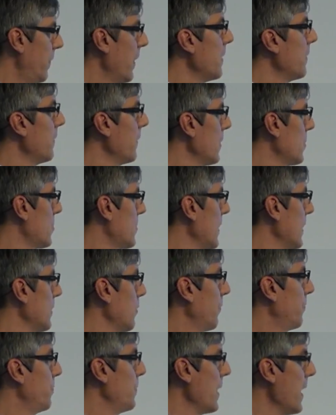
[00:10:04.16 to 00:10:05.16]
very rich
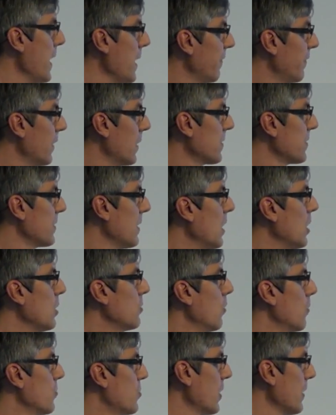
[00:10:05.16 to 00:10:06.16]
set of behaviors.
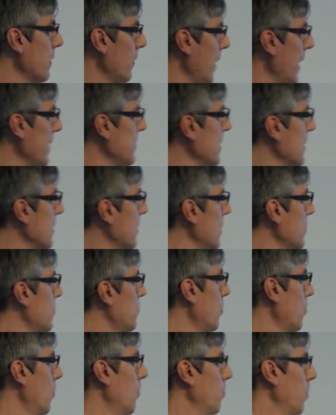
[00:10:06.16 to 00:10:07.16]
So generalizing this
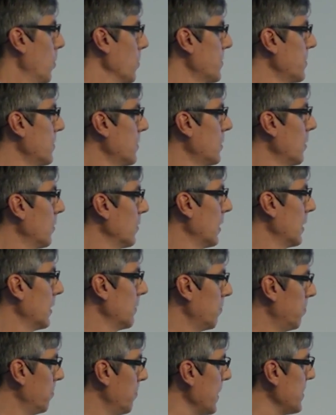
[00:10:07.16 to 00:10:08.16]
to robots. So
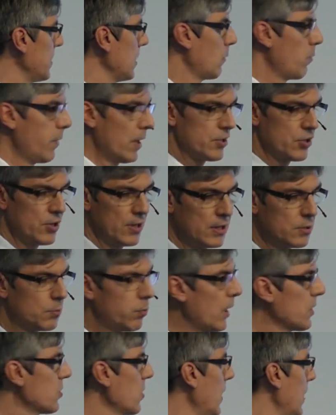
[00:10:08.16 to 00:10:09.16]
the basic question is,
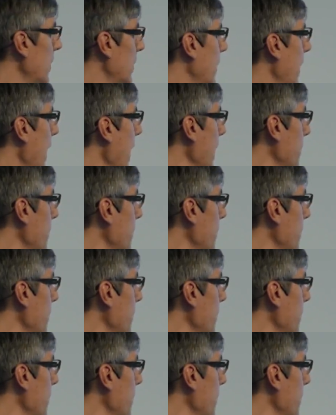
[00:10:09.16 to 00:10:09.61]
what are the